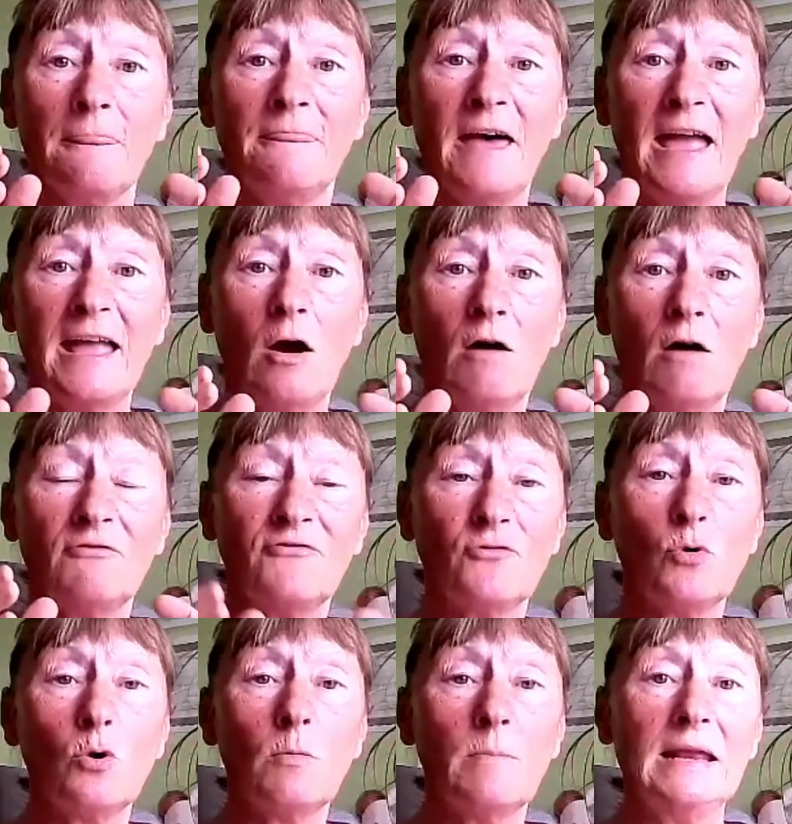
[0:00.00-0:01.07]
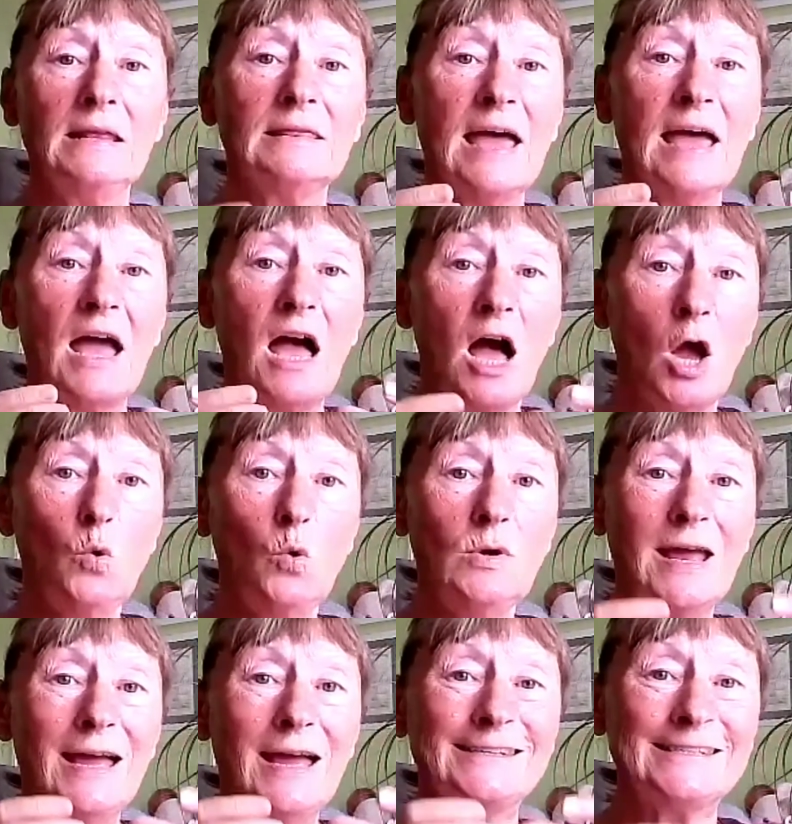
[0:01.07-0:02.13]
they are forming their
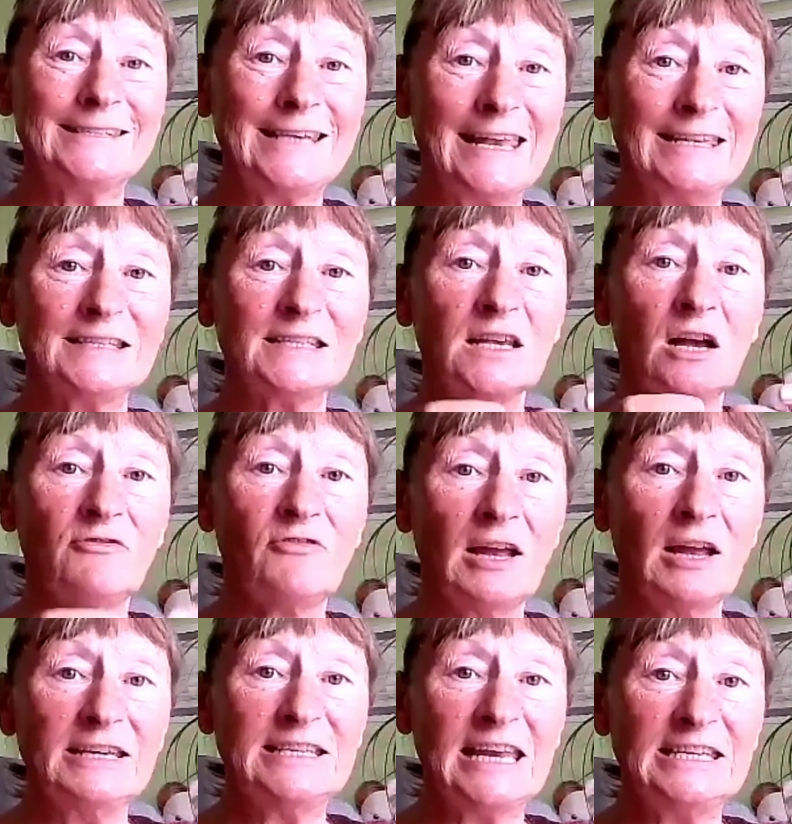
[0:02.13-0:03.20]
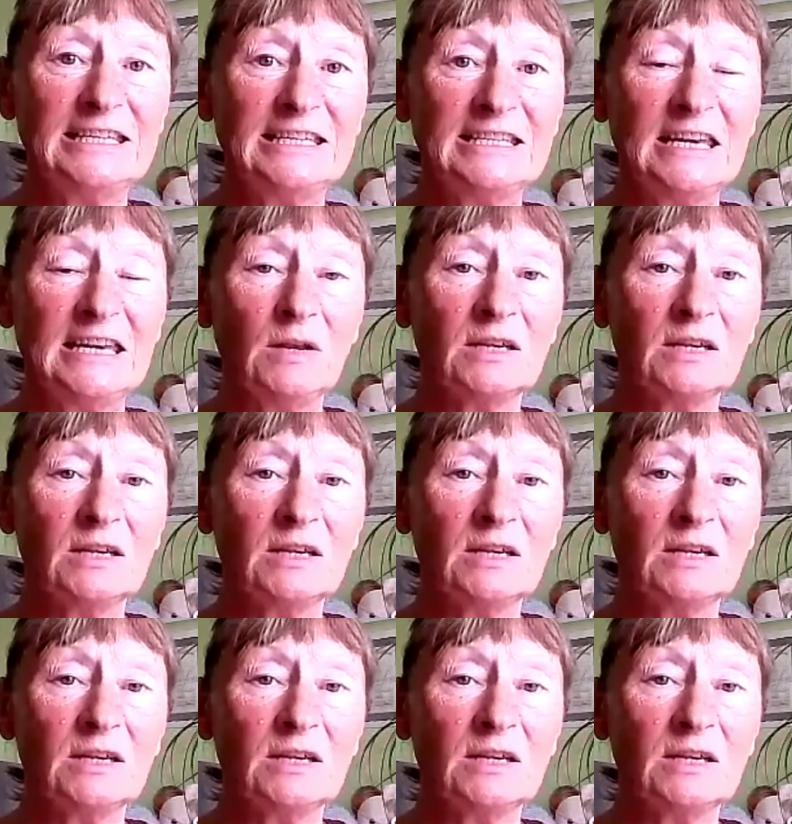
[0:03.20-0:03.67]
own sense of identity,